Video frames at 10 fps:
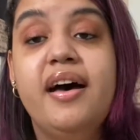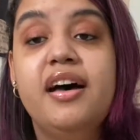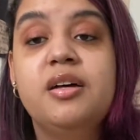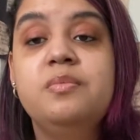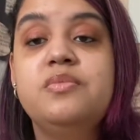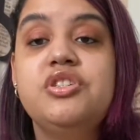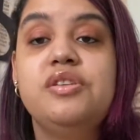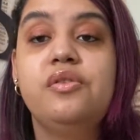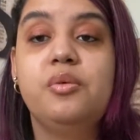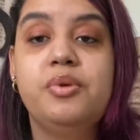Um, she
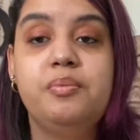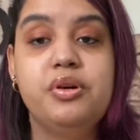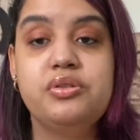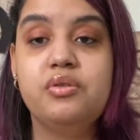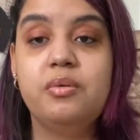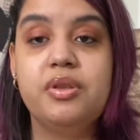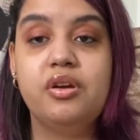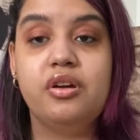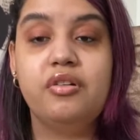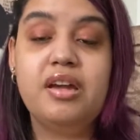grew up in a bookstore with
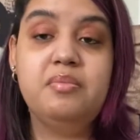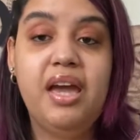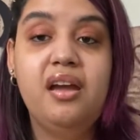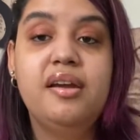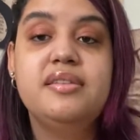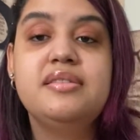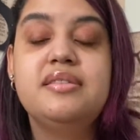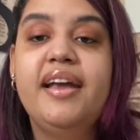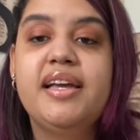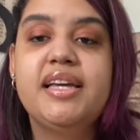her grandparents
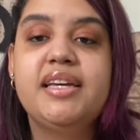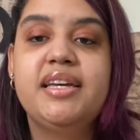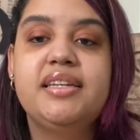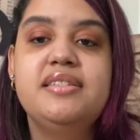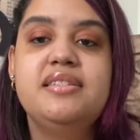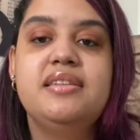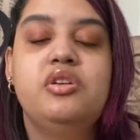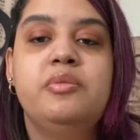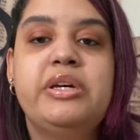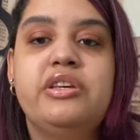and
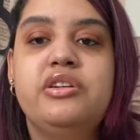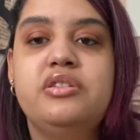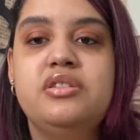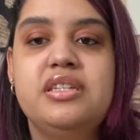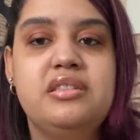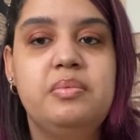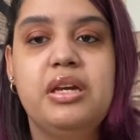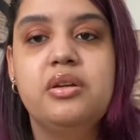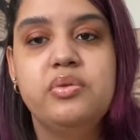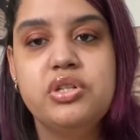her mother
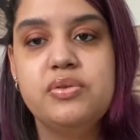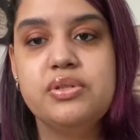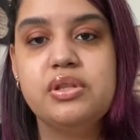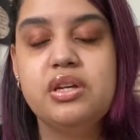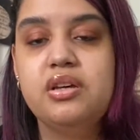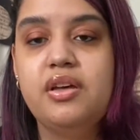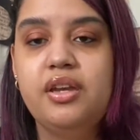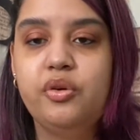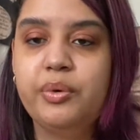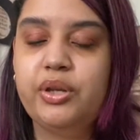disappeared when she was little and
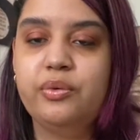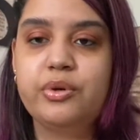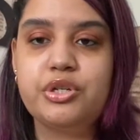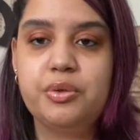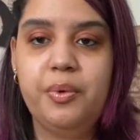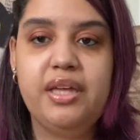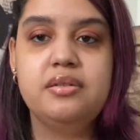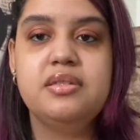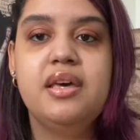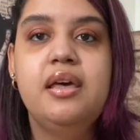nobody knew where she went.